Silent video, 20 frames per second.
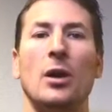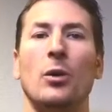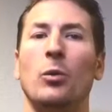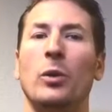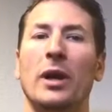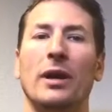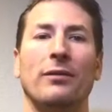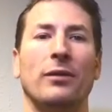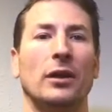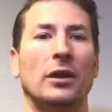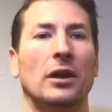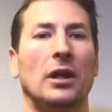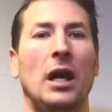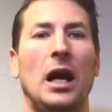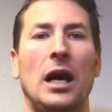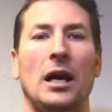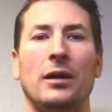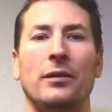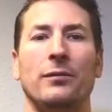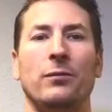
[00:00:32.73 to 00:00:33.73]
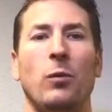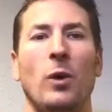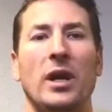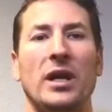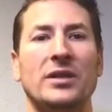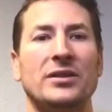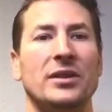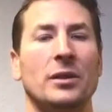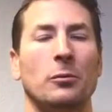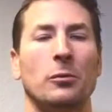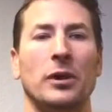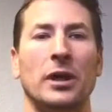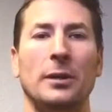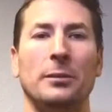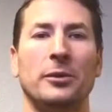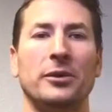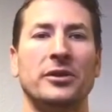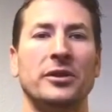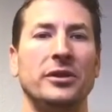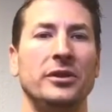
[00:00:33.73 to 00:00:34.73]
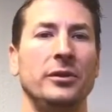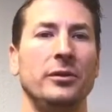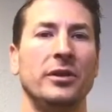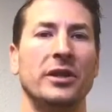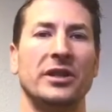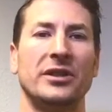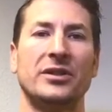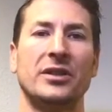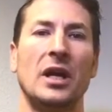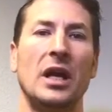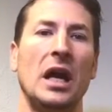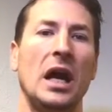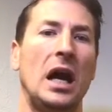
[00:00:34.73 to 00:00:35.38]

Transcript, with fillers: We have a lot of ways that we're able to do this.